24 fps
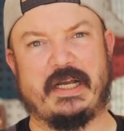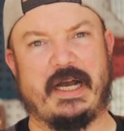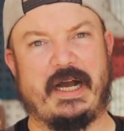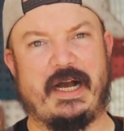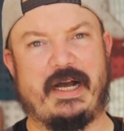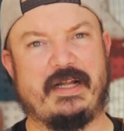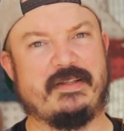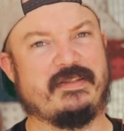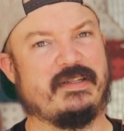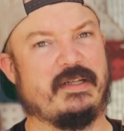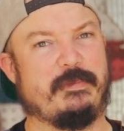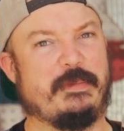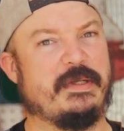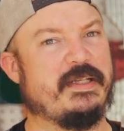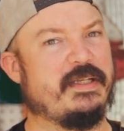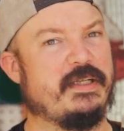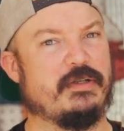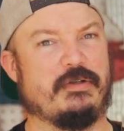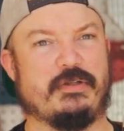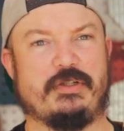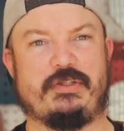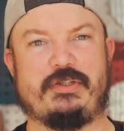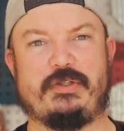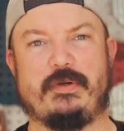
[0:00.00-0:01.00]
It's gonna be
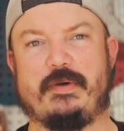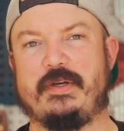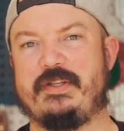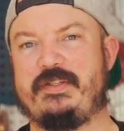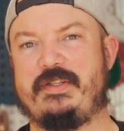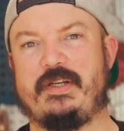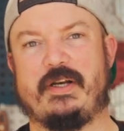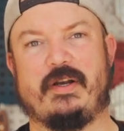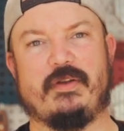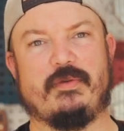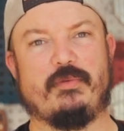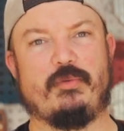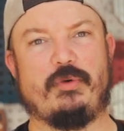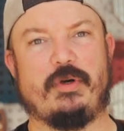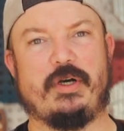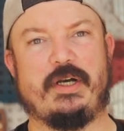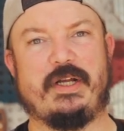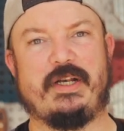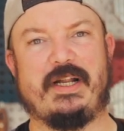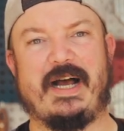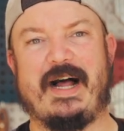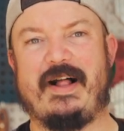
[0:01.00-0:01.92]
dealer's choice here on wood.